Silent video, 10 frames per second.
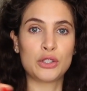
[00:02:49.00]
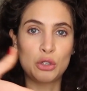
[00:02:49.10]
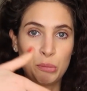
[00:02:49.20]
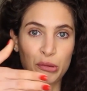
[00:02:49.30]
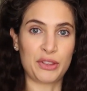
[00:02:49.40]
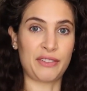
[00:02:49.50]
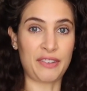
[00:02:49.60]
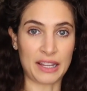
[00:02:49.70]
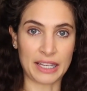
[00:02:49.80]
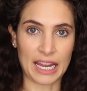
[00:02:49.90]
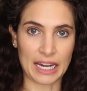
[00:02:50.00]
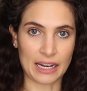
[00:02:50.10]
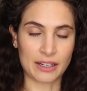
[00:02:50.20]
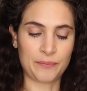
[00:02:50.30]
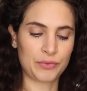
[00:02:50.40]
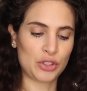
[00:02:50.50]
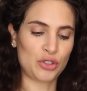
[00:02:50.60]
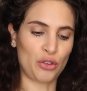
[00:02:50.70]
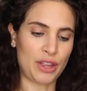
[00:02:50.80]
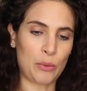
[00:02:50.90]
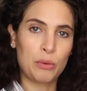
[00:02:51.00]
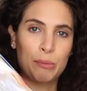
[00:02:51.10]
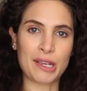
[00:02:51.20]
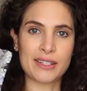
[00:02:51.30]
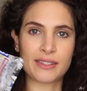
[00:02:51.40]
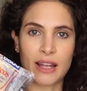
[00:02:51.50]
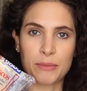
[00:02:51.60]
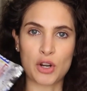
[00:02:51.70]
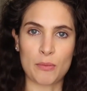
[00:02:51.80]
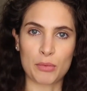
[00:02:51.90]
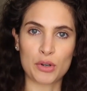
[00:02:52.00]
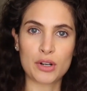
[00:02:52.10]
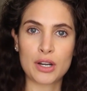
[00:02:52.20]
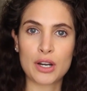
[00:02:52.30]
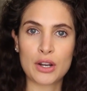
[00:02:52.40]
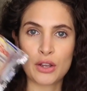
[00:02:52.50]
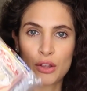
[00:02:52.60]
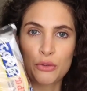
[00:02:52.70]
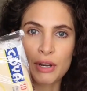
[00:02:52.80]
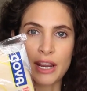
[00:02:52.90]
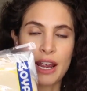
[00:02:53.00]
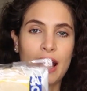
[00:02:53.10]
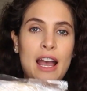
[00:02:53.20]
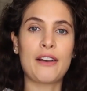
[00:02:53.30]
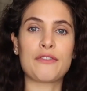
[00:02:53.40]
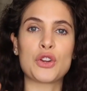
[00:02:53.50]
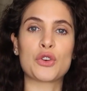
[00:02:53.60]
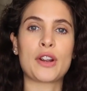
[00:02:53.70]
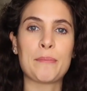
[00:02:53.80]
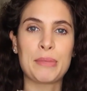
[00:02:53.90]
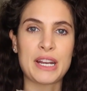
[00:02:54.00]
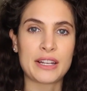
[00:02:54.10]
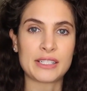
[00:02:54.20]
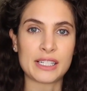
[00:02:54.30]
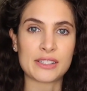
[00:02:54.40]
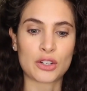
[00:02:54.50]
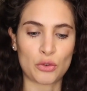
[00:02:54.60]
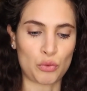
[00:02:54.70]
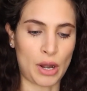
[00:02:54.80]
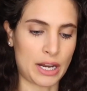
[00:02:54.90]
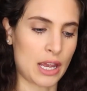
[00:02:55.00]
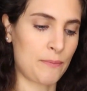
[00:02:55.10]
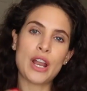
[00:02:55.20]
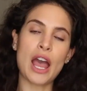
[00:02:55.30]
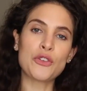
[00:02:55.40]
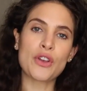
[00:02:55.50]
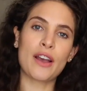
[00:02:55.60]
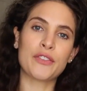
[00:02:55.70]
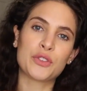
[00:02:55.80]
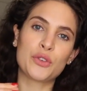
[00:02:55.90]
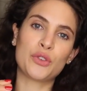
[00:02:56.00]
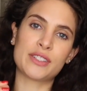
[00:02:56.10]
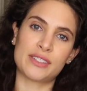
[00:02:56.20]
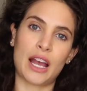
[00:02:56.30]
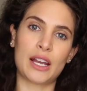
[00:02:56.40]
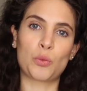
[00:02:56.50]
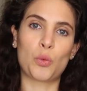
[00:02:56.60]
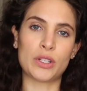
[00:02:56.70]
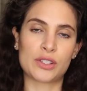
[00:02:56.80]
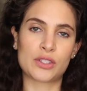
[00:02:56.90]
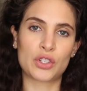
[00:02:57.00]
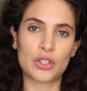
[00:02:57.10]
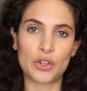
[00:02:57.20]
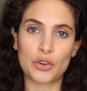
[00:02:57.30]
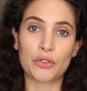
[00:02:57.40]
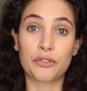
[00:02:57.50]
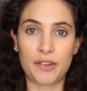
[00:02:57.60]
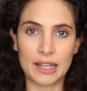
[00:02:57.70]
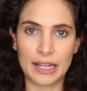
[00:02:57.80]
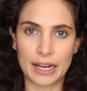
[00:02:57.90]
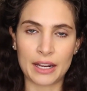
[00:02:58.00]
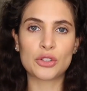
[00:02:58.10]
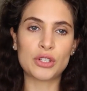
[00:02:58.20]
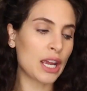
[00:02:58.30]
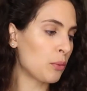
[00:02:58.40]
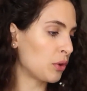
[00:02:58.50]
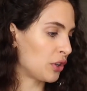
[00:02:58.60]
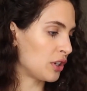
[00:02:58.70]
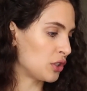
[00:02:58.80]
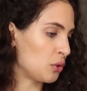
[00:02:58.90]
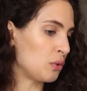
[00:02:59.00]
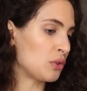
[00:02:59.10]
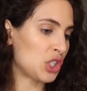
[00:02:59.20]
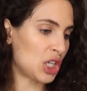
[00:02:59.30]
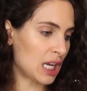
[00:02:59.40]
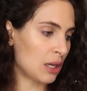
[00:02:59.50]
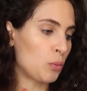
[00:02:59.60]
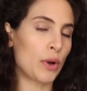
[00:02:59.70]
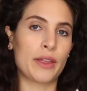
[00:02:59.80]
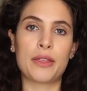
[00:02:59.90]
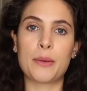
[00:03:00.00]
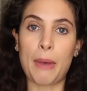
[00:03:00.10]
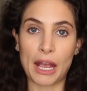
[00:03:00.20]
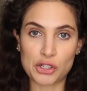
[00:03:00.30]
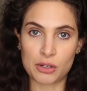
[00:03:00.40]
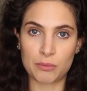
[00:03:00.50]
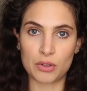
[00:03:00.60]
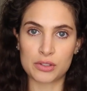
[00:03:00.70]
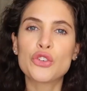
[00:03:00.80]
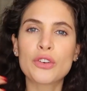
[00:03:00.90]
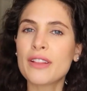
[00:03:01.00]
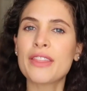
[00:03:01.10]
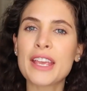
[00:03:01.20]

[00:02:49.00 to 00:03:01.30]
to put the filling in it. So that would be step number 3, have your empanada disc ready. Now you have to decide what's your filling. Today we're gonna do chicken with vegetables. You can